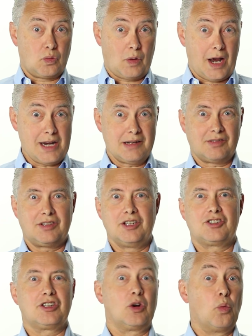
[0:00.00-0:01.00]
right
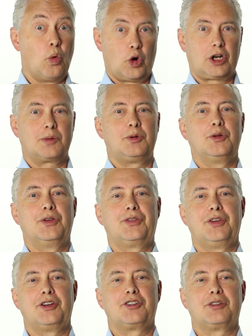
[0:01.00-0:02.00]
decision, a workable
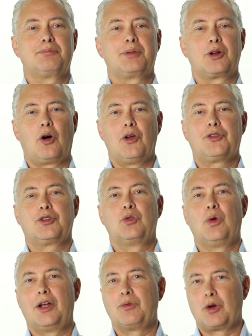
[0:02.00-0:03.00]
decision, but also
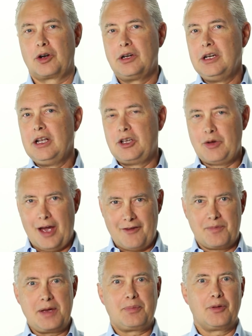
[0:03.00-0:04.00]
one where you
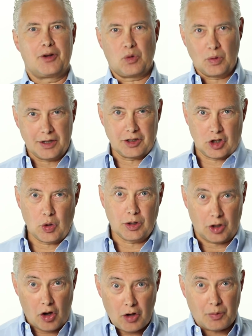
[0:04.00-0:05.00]
have people that are willing to go
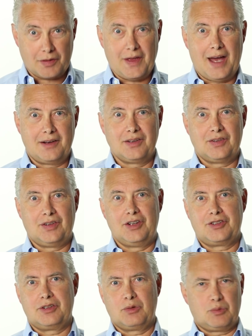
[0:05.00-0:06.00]
along with that
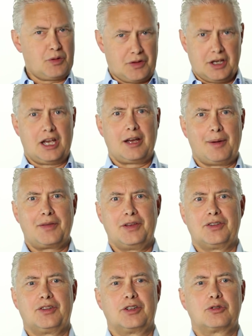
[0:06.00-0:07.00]
decision when we're thinking about
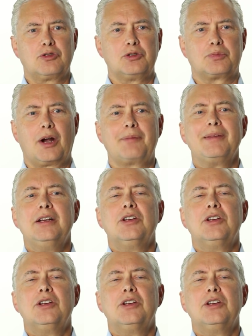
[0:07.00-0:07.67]
this in a group, right?